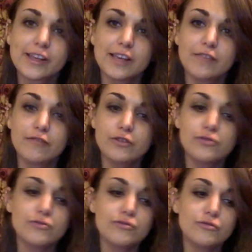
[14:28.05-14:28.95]
If
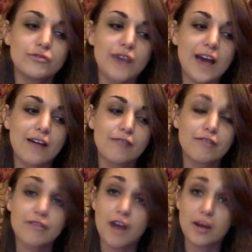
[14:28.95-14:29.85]
you have
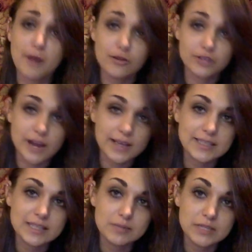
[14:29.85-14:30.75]
thought about trying
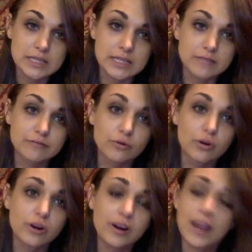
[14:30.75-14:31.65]
CBD
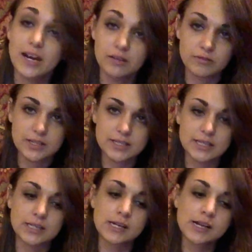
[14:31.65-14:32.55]
for any
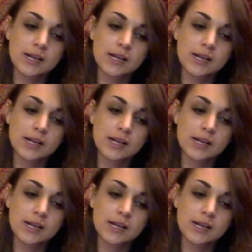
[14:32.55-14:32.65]
reason,